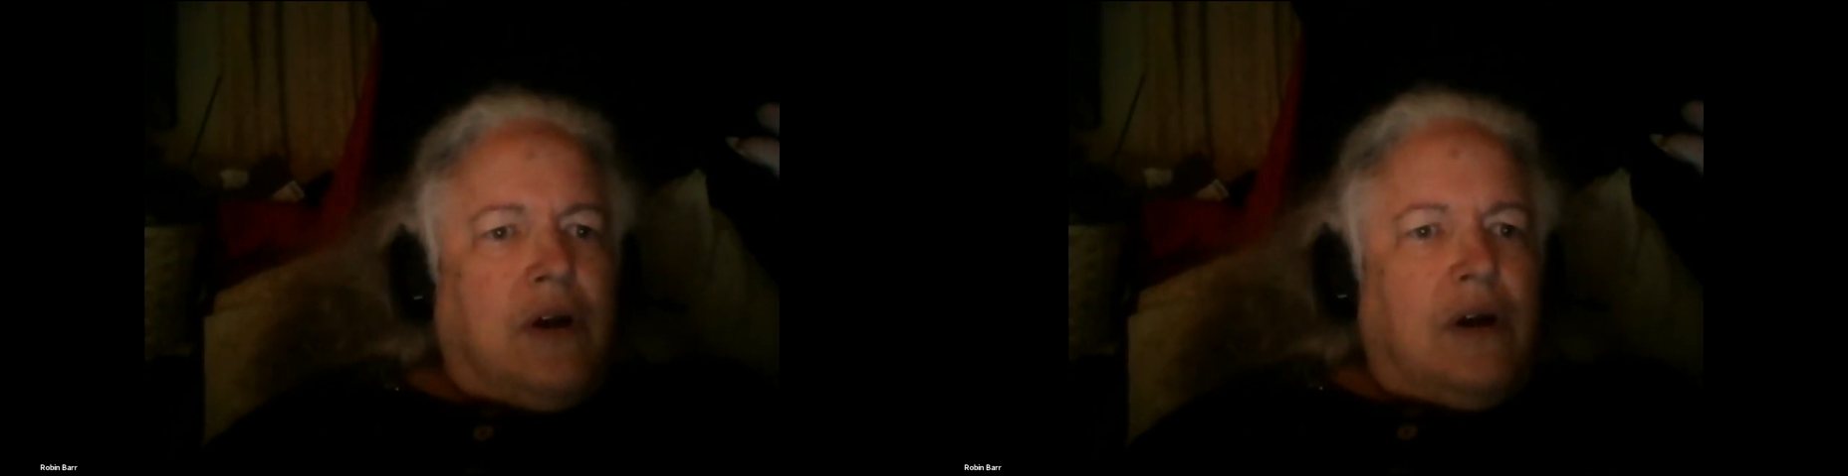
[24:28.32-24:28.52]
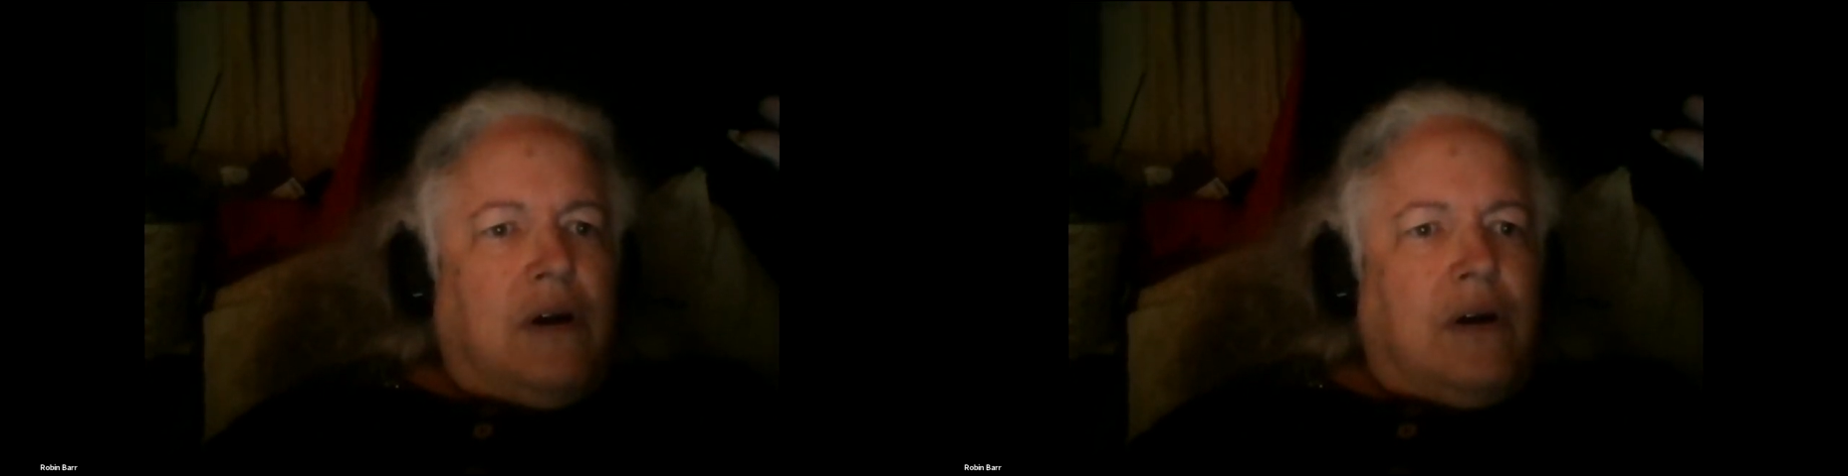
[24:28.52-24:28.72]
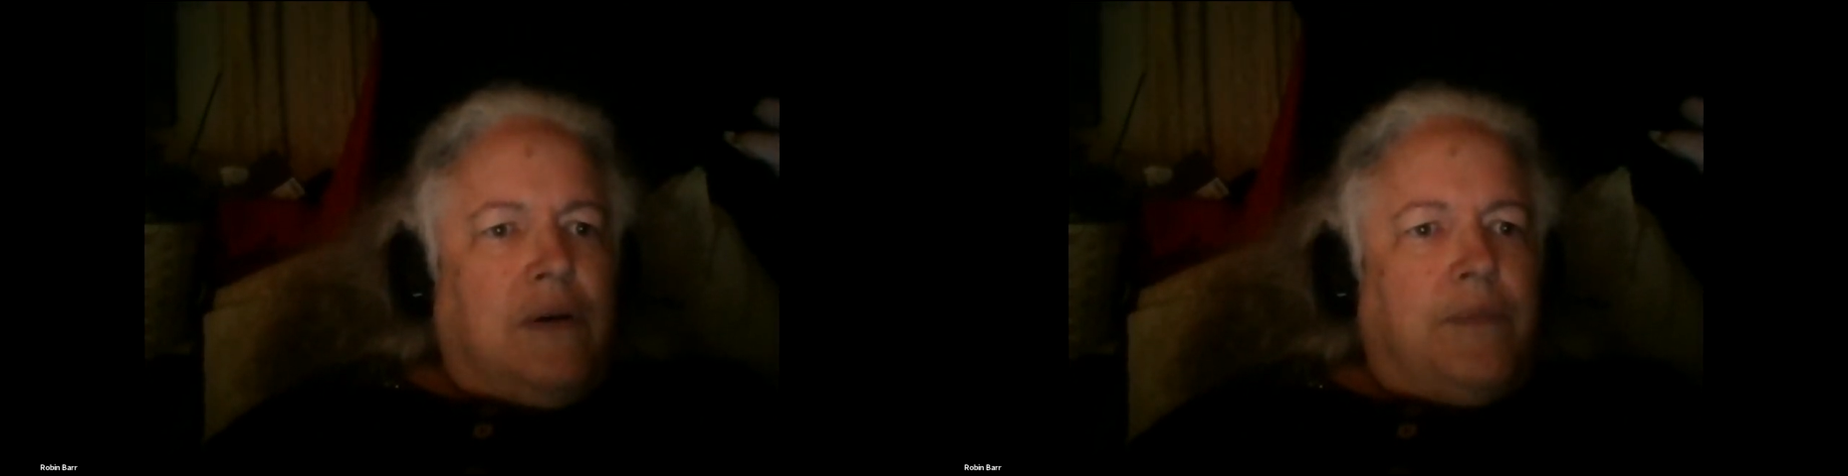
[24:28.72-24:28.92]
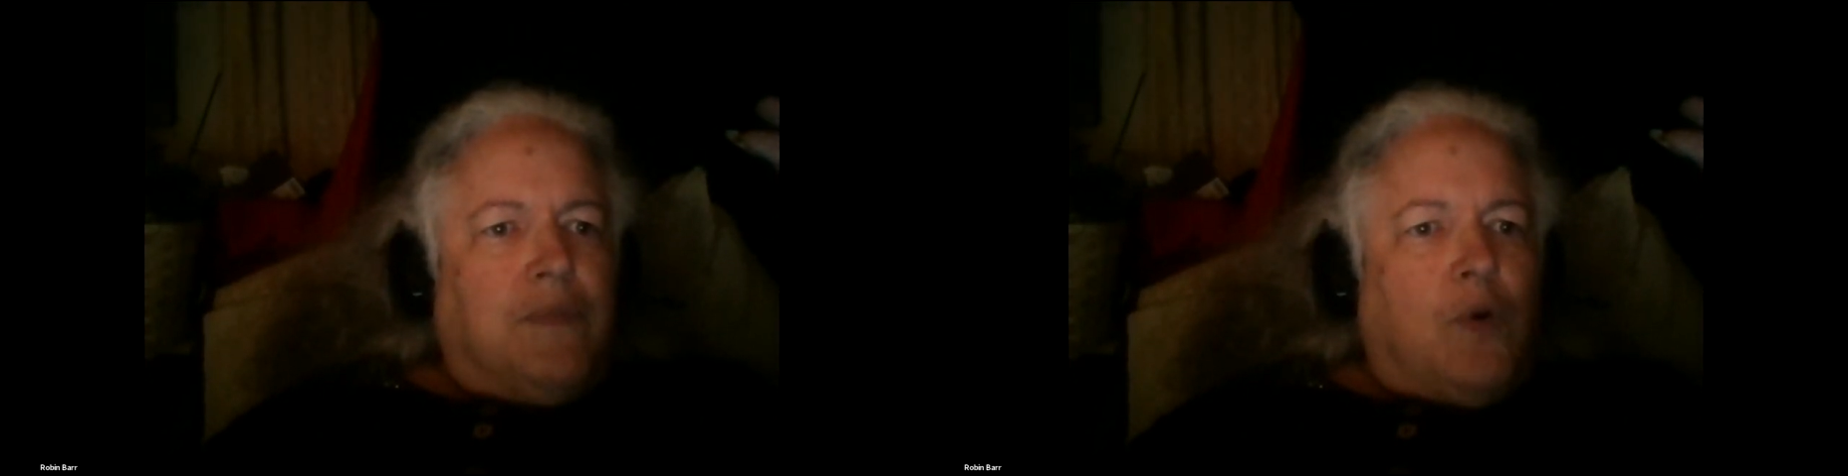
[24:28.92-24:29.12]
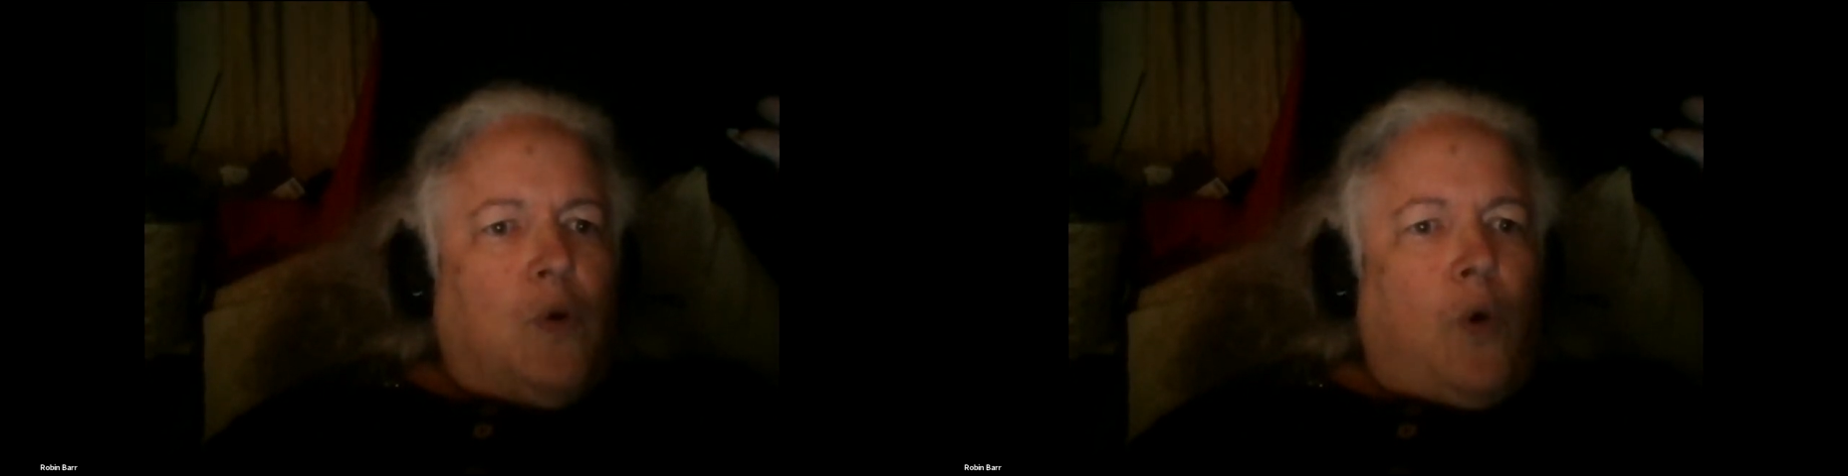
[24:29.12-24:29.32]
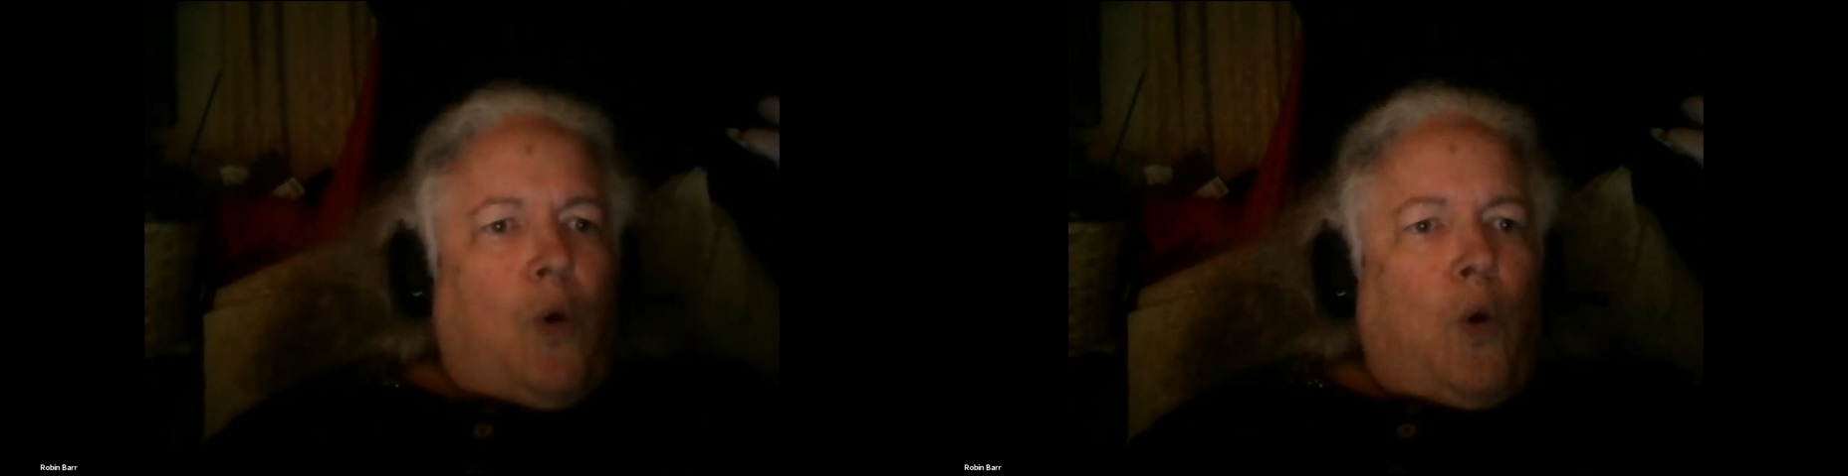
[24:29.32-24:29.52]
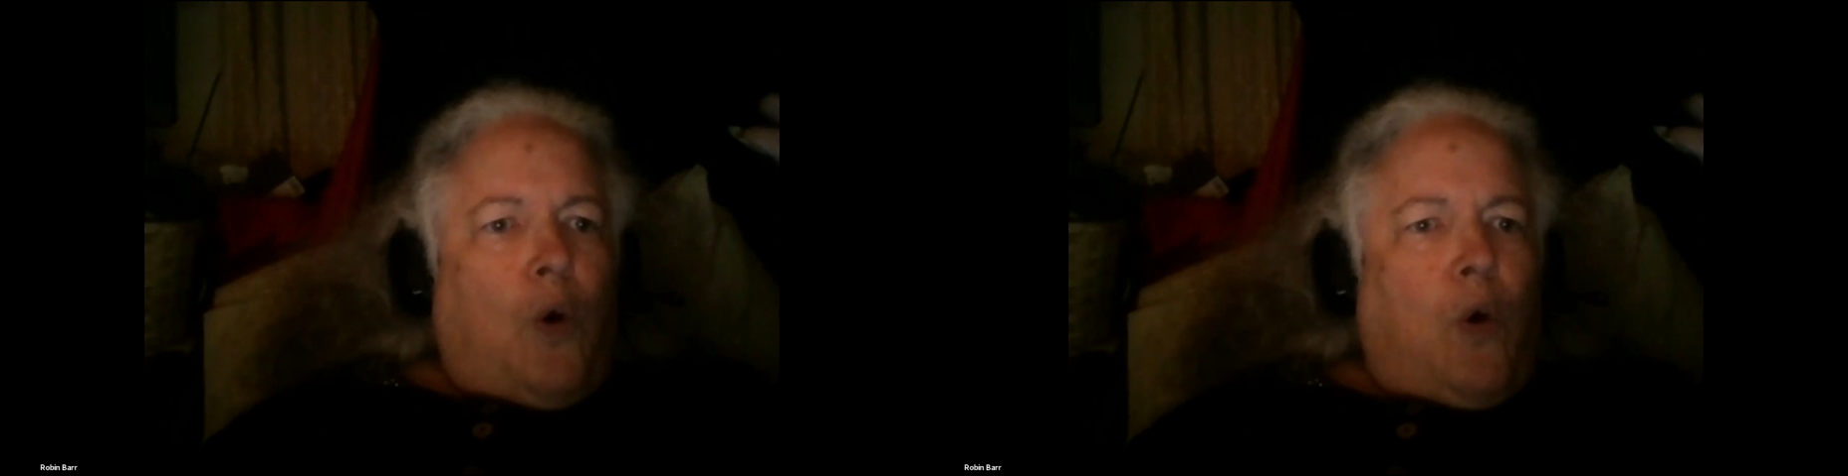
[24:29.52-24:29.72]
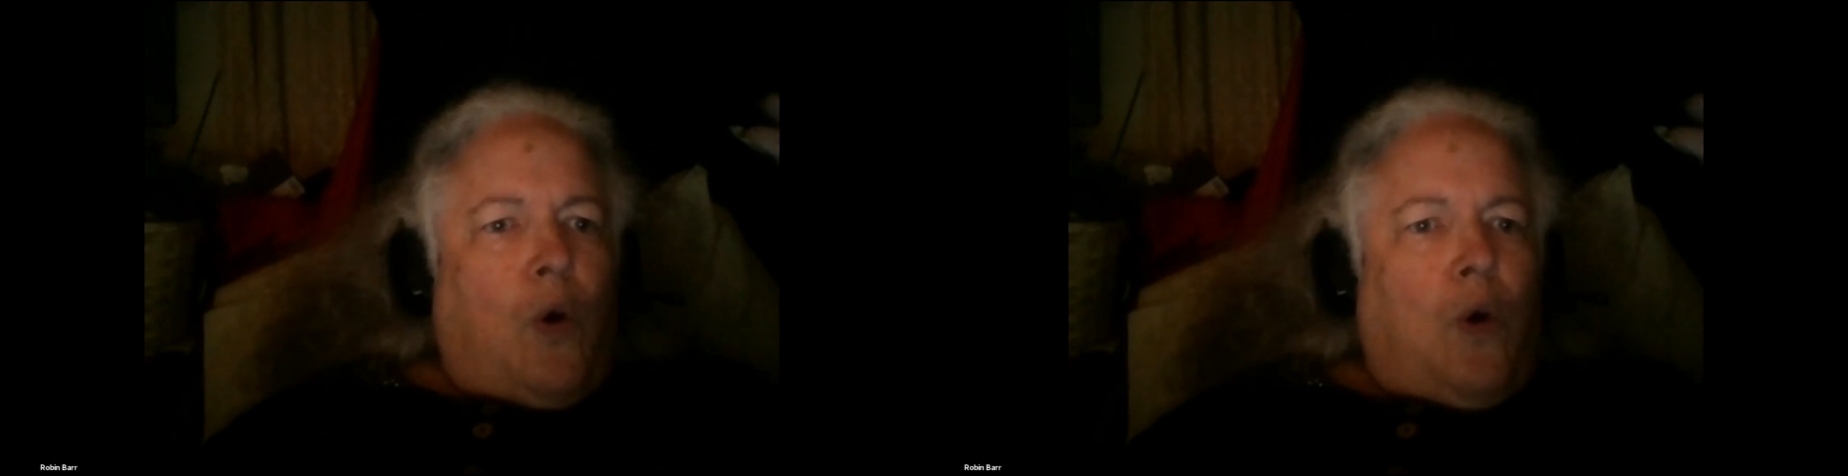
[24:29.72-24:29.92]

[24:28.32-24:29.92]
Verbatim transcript: um, or